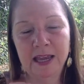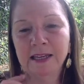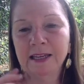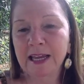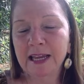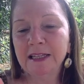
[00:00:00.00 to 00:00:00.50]

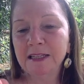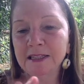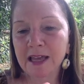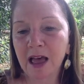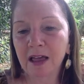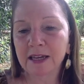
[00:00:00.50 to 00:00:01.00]

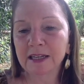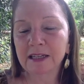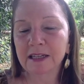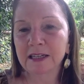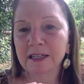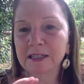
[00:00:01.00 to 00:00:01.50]
Inside,
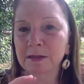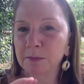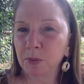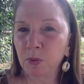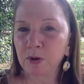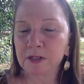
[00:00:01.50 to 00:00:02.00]
it's
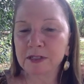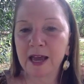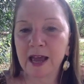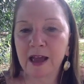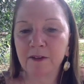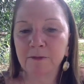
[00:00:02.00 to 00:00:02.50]
important to
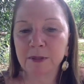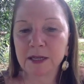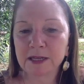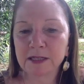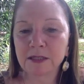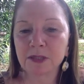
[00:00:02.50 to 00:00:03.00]
have
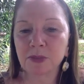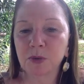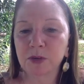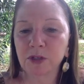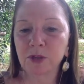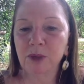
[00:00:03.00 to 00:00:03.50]
places
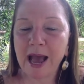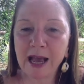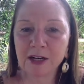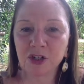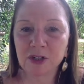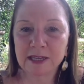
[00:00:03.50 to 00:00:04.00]
where you
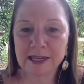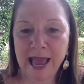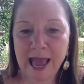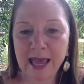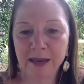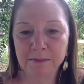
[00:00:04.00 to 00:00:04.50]
actually
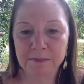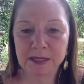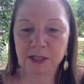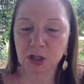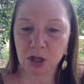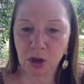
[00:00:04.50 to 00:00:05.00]
can be
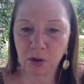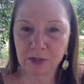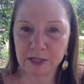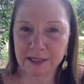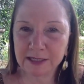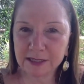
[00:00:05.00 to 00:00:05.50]

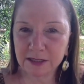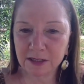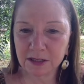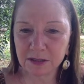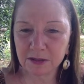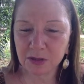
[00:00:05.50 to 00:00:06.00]
alone, at
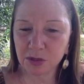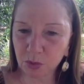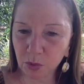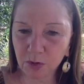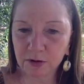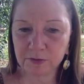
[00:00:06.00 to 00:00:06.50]
least
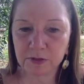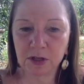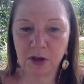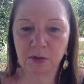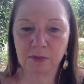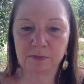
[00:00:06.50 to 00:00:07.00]
sort of
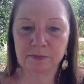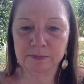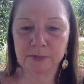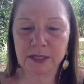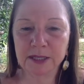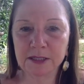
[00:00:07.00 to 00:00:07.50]
alone.
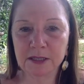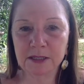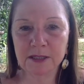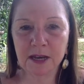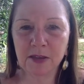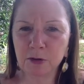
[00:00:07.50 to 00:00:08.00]
Places
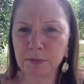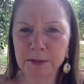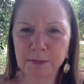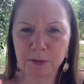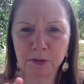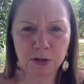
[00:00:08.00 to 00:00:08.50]
that other
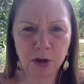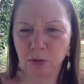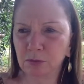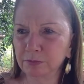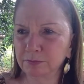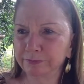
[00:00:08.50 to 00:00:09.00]
people
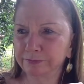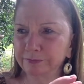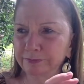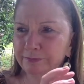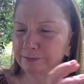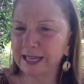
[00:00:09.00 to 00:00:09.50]
don't
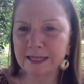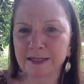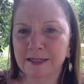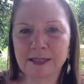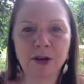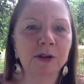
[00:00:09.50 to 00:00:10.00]

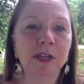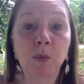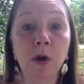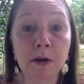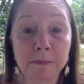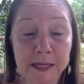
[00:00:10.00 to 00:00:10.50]
necessarily
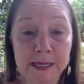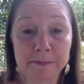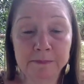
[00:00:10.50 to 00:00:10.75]
want to be.